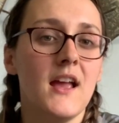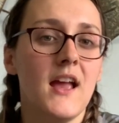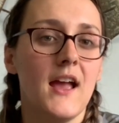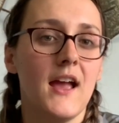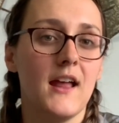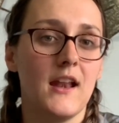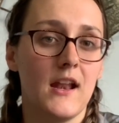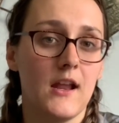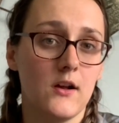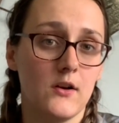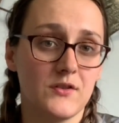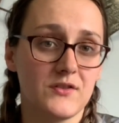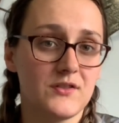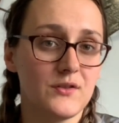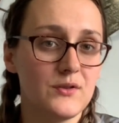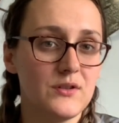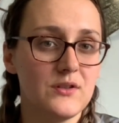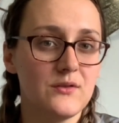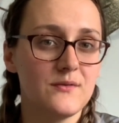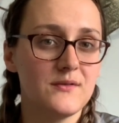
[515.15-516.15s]
And I also
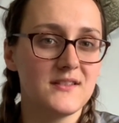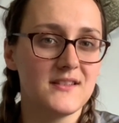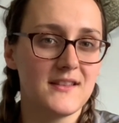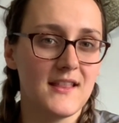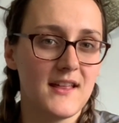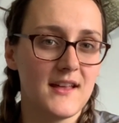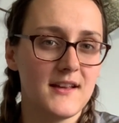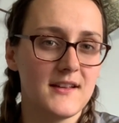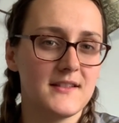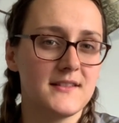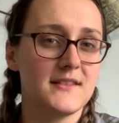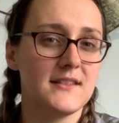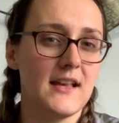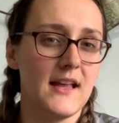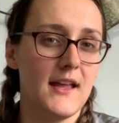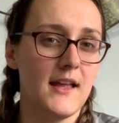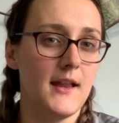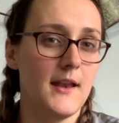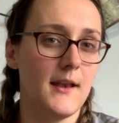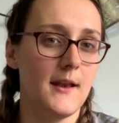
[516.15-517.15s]
use this
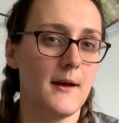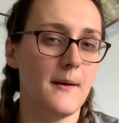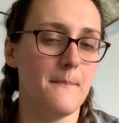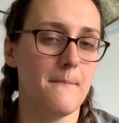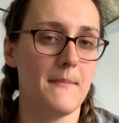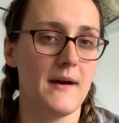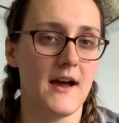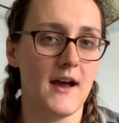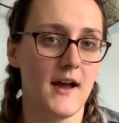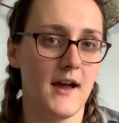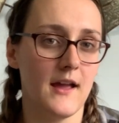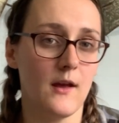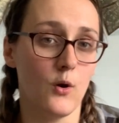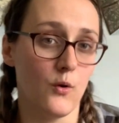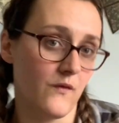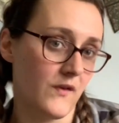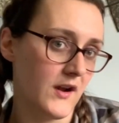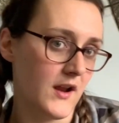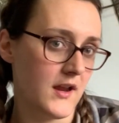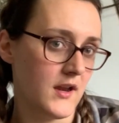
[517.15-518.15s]
in my
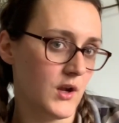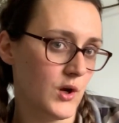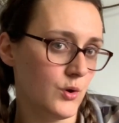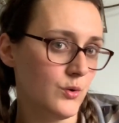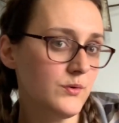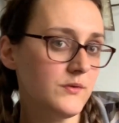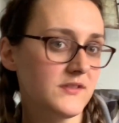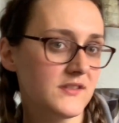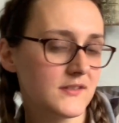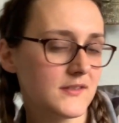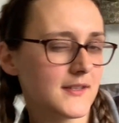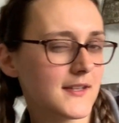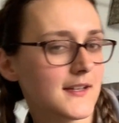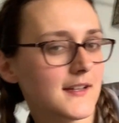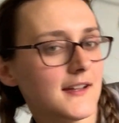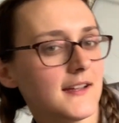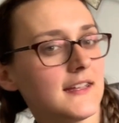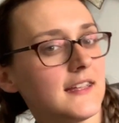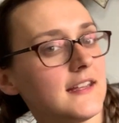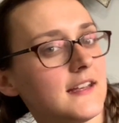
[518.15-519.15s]
overnight oats that
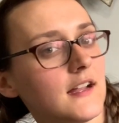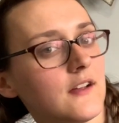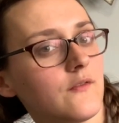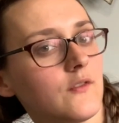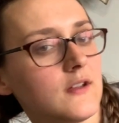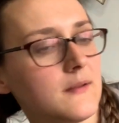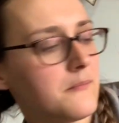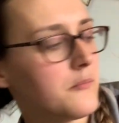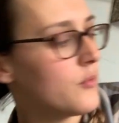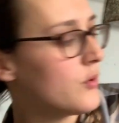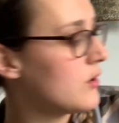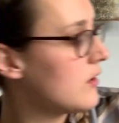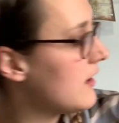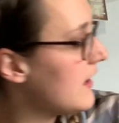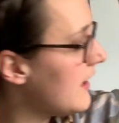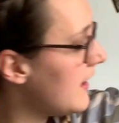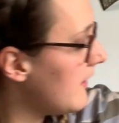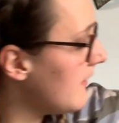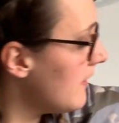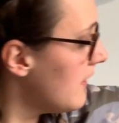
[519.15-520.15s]
I eat every
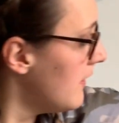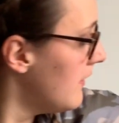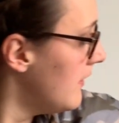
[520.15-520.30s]
morning.